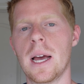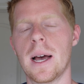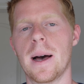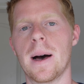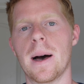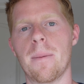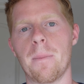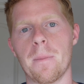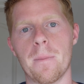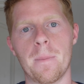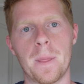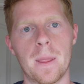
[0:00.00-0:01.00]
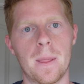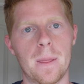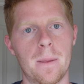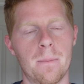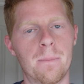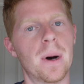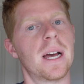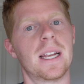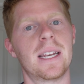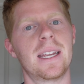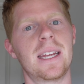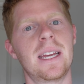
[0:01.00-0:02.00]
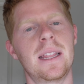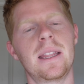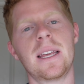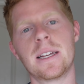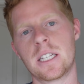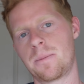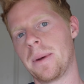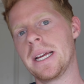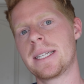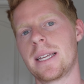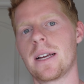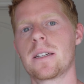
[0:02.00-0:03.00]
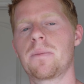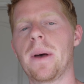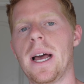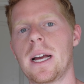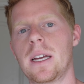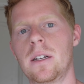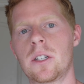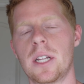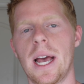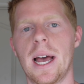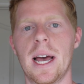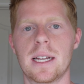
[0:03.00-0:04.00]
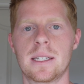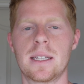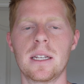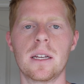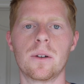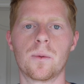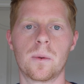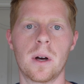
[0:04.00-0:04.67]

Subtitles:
But in the SpaceX package that has the